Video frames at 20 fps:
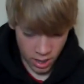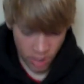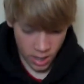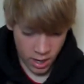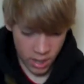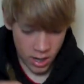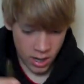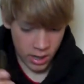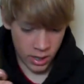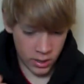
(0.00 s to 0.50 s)

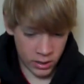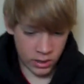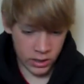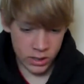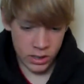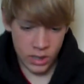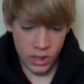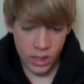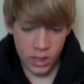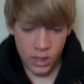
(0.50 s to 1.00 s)
And it
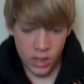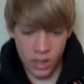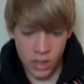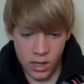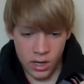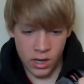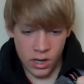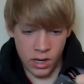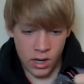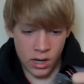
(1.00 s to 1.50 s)
is in
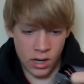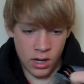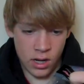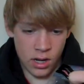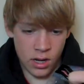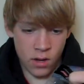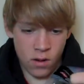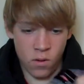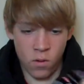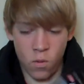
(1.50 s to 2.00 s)

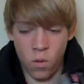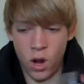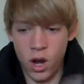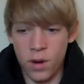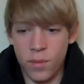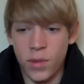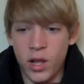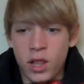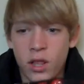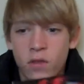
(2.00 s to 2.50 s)
the
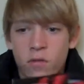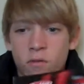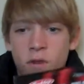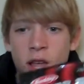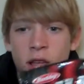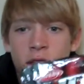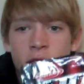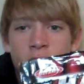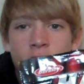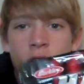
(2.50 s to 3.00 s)
watermelon
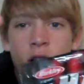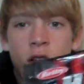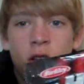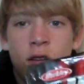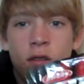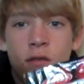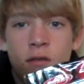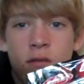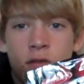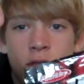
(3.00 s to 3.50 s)
red
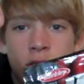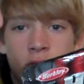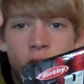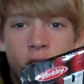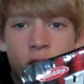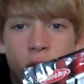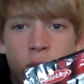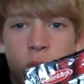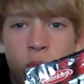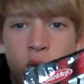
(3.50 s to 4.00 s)
color.
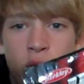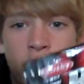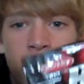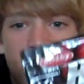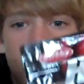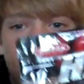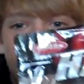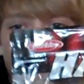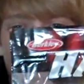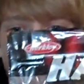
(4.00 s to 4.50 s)
Boyd
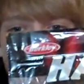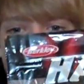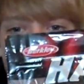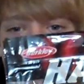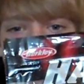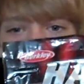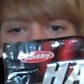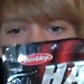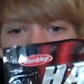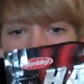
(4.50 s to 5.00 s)
Duckett
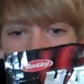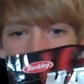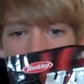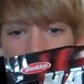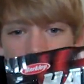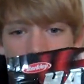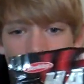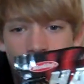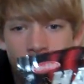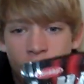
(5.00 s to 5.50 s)
design.
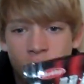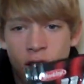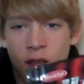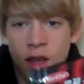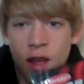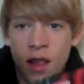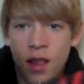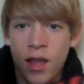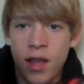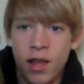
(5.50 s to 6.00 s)

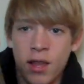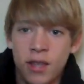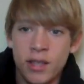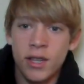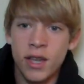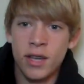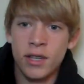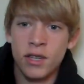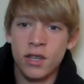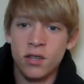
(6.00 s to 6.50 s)
I like
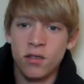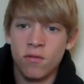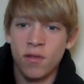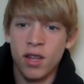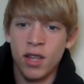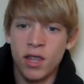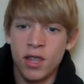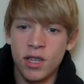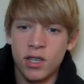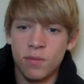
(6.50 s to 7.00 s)
Texas
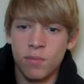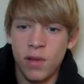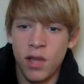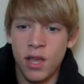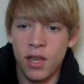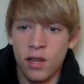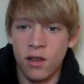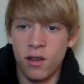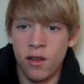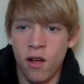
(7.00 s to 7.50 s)
rigging this
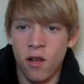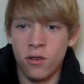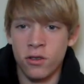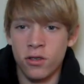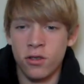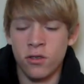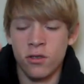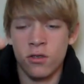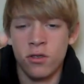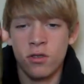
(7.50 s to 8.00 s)
bait.
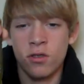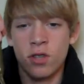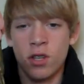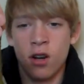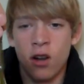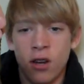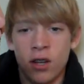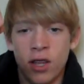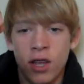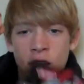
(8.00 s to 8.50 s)
Also use
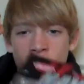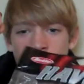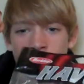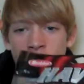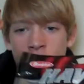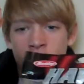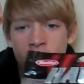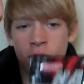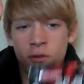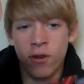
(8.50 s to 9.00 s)
it on
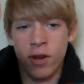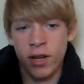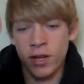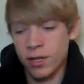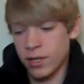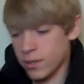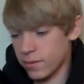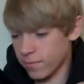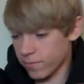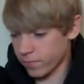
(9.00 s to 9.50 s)
Carolina
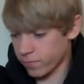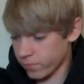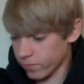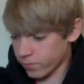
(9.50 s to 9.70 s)
rigs.